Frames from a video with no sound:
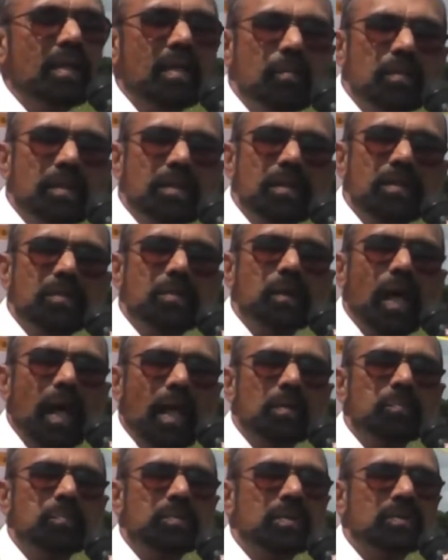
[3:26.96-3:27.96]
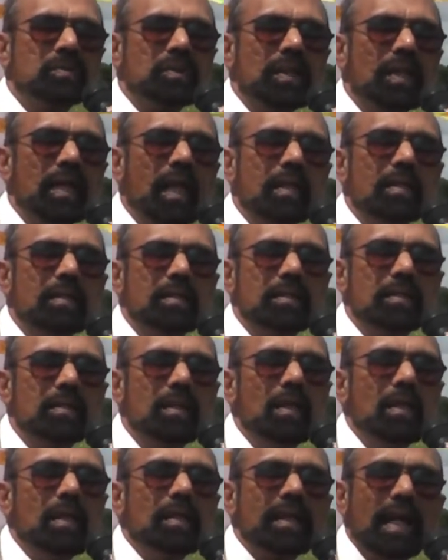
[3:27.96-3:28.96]
committed to help the Sri
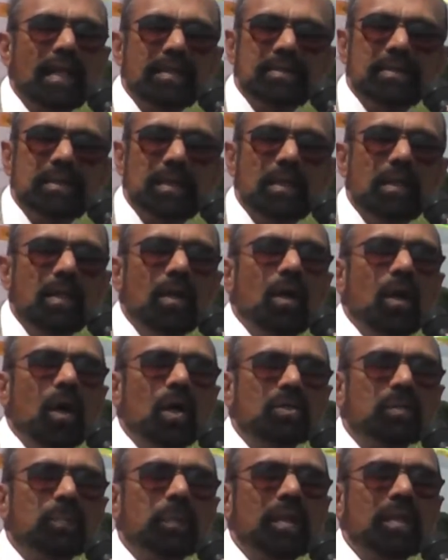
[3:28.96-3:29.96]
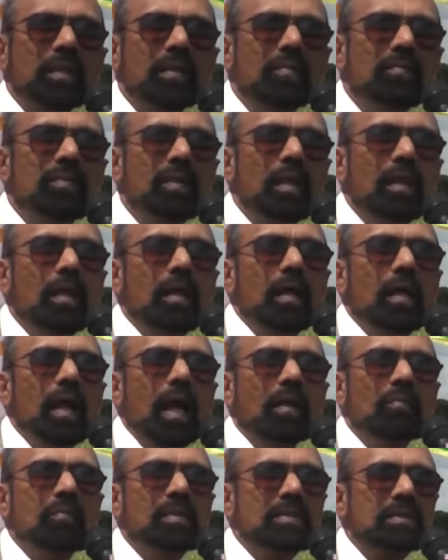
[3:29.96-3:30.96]
Lankan Cancer Hospital.
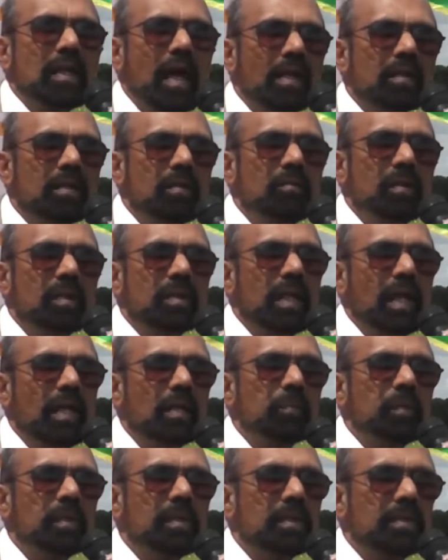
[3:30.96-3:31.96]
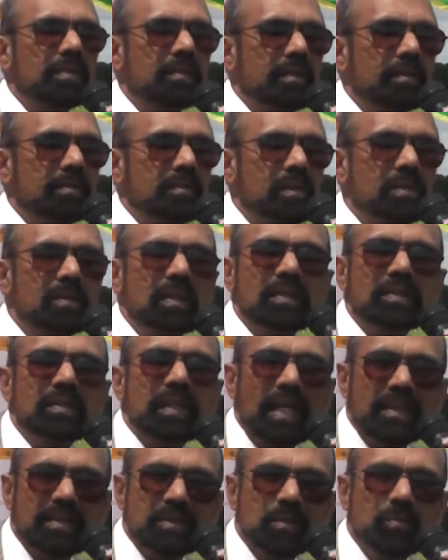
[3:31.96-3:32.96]
And we started with helping the Children's
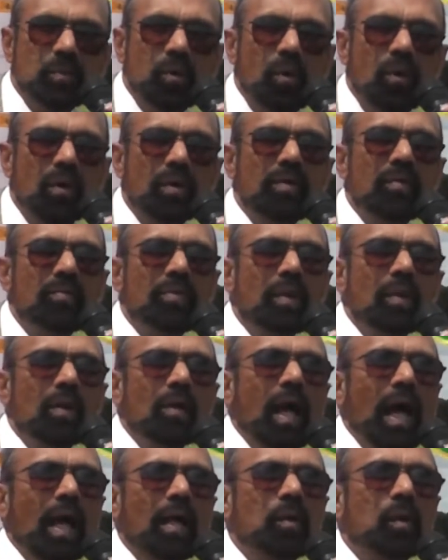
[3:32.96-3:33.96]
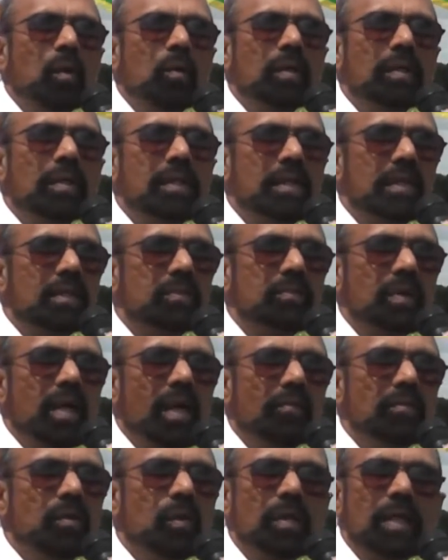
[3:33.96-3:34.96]
Cancer Ward. And over the years, we
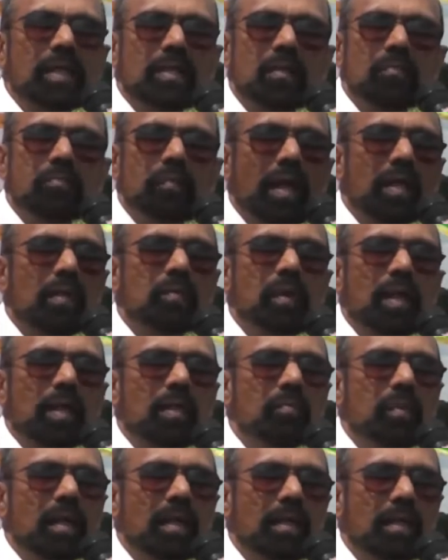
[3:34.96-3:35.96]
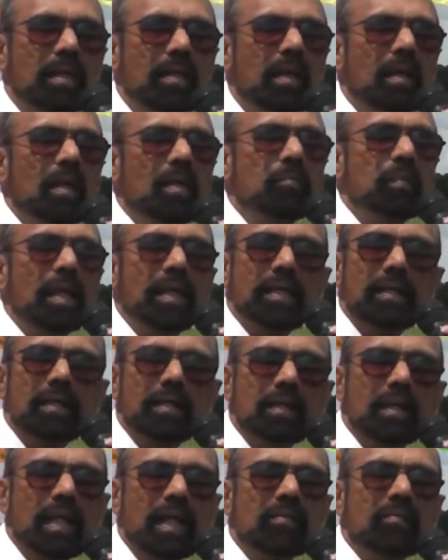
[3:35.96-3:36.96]
have donated many
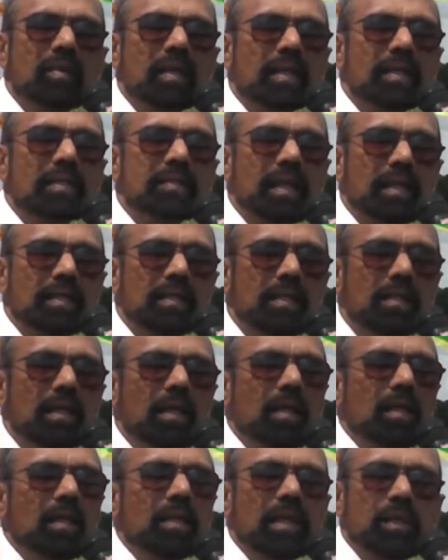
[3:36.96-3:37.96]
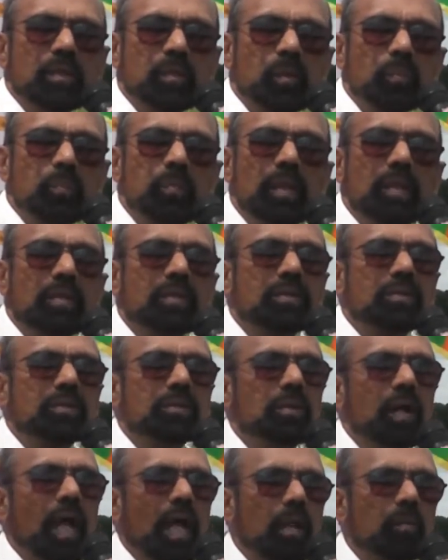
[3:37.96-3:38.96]
medical and various other equipment
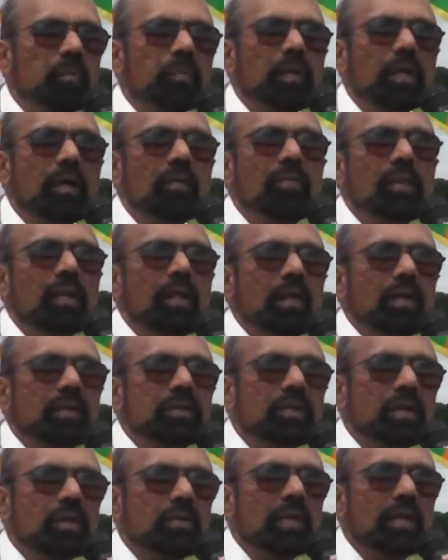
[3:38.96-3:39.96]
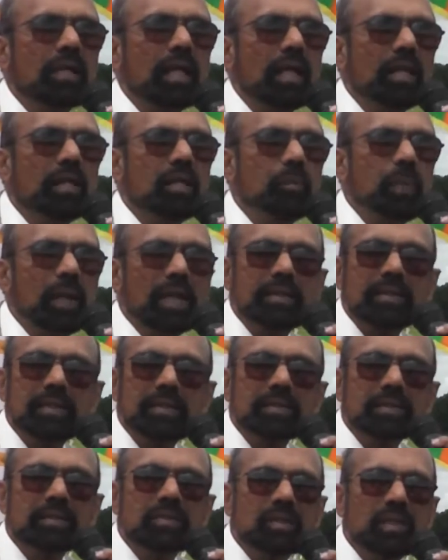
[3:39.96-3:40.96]
to help the children and the
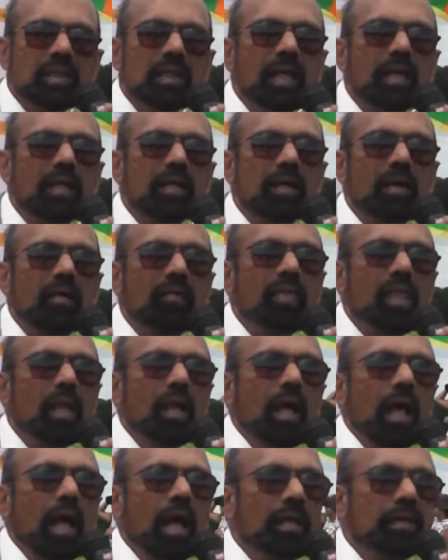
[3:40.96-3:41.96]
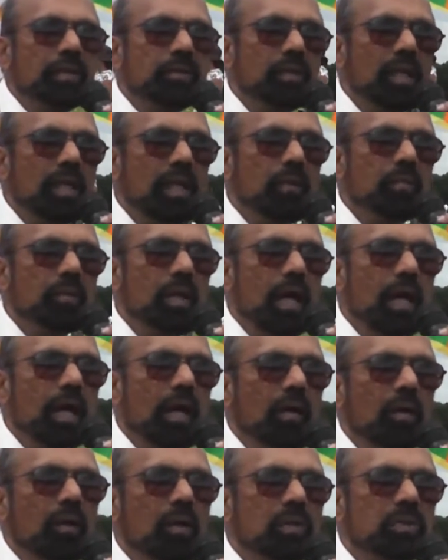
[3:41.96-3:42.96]
patients in Sri Lanka. And today we
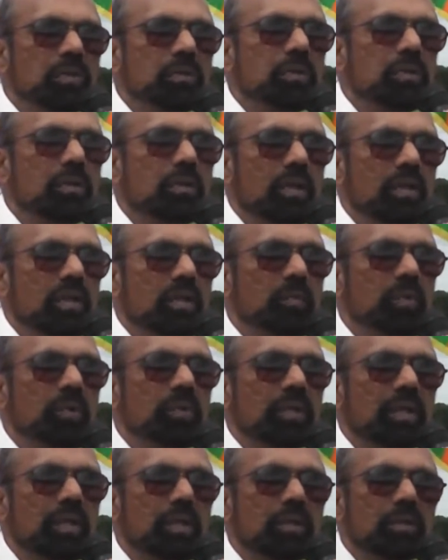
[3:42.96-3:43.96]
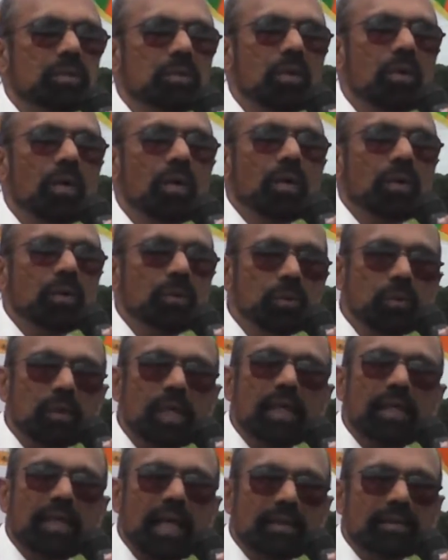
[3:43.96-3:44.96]
are also contributing to
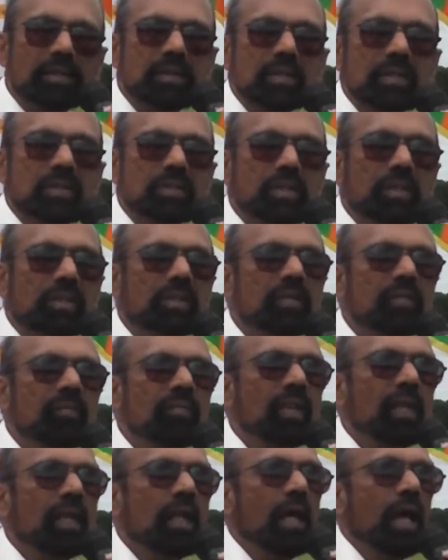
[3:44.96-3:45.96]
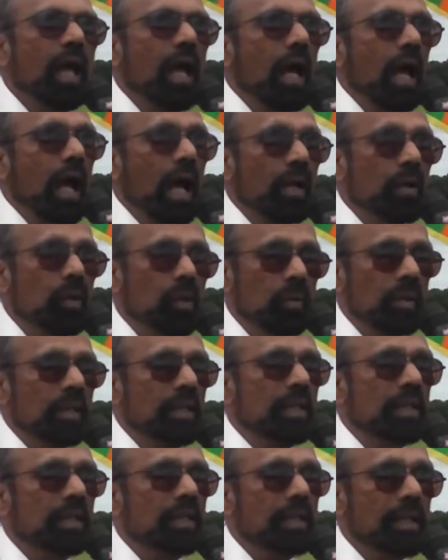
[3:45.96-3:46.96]
UK cancer research. And over
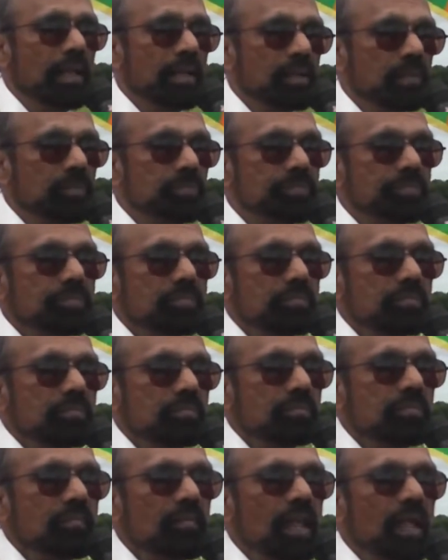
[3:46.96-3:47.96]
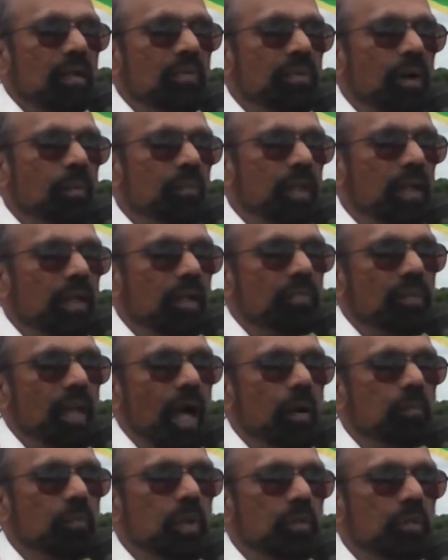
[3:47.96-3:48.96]
the years, from the
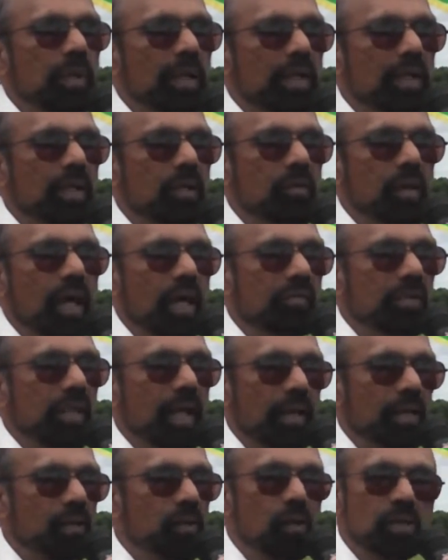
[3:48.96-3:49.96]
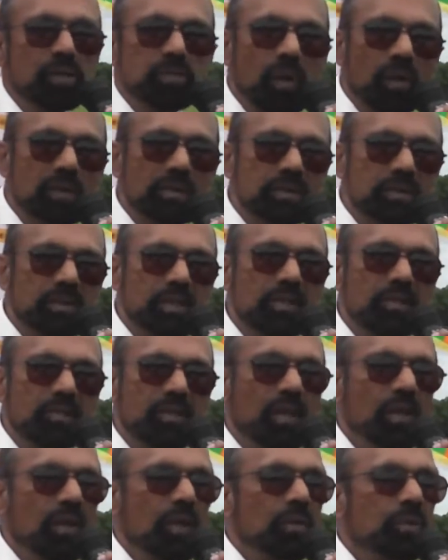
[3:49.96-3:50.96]
humble beginning where we had no
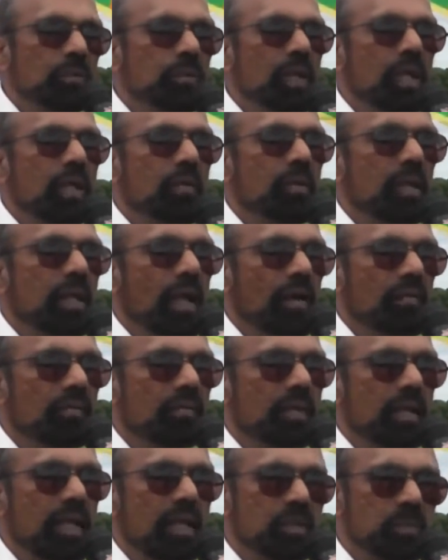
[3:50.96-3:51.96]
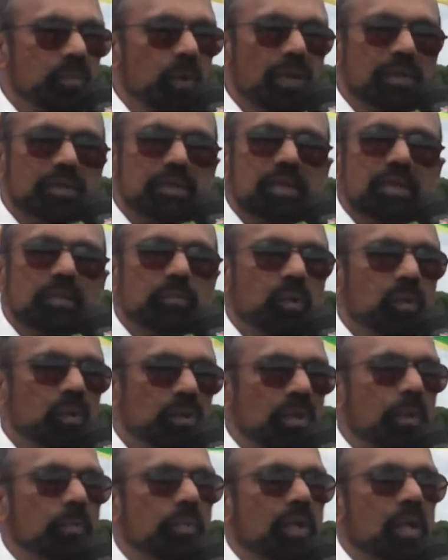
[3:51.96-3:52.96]
sponsors, today we have great sponsors,
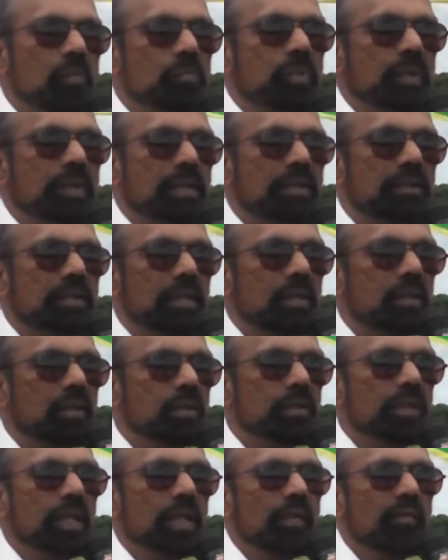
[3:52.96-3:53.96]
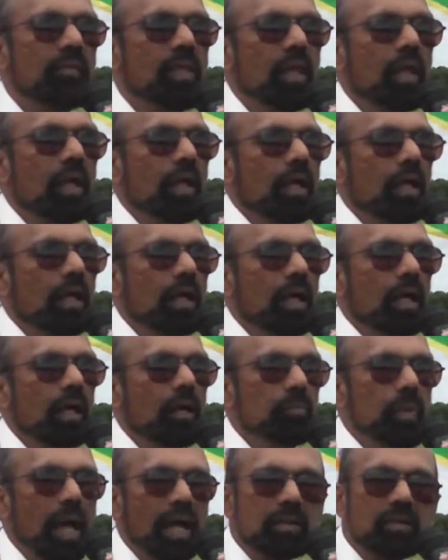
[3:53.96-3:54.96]
blue chip companies, including
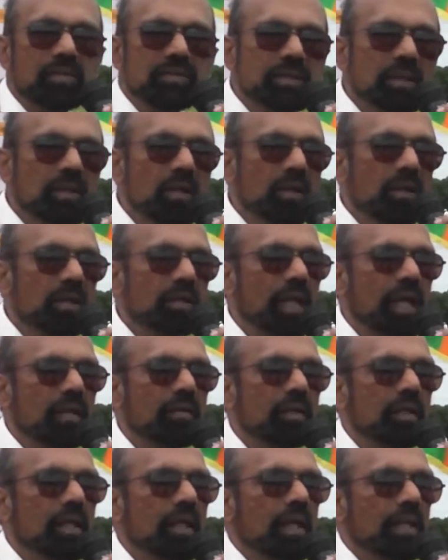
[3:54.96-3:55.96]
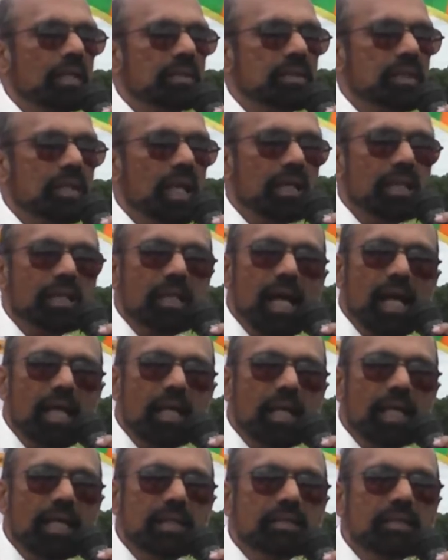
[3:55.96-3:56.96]
Bank of Ceylon and Sri Lankan
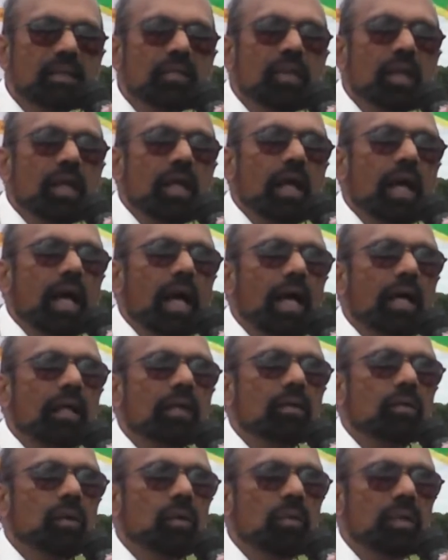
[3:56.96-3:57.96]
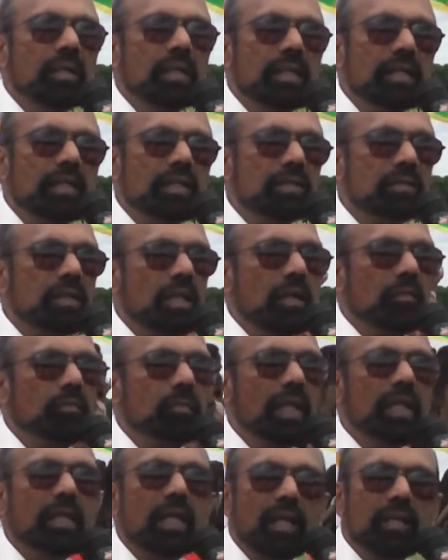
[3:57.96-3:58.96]
Airlines. And over the years,
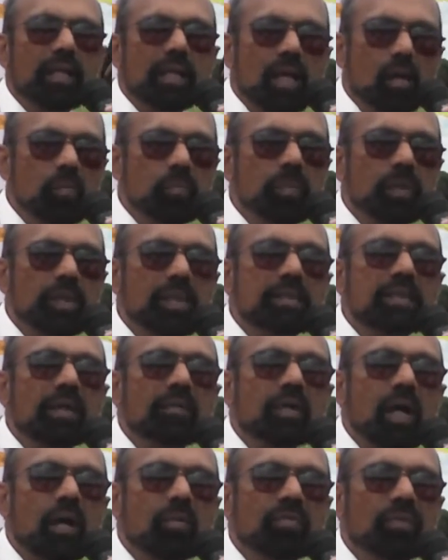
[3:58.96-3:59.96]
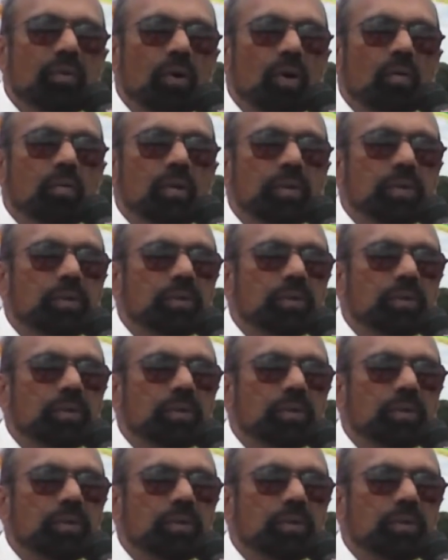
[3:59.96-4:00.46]
many other companies have come forward